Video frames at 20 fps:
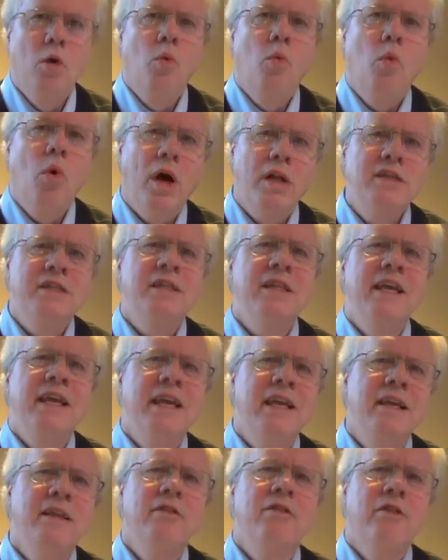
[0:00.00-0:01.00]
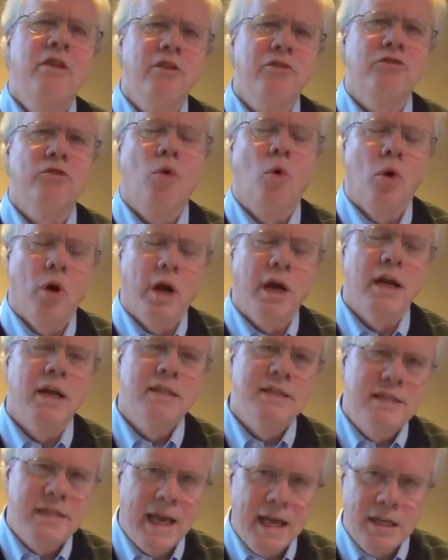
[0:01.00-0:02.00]
What's in this
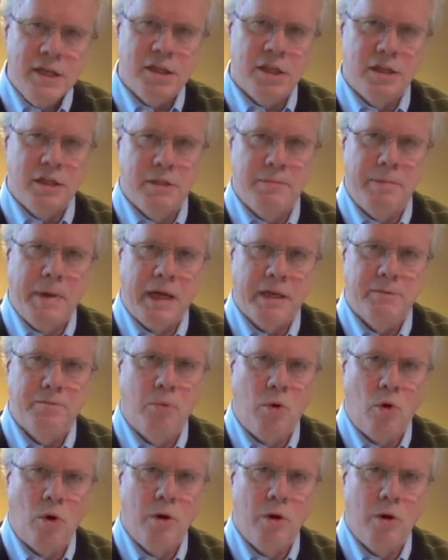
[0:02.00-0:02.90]
organization's best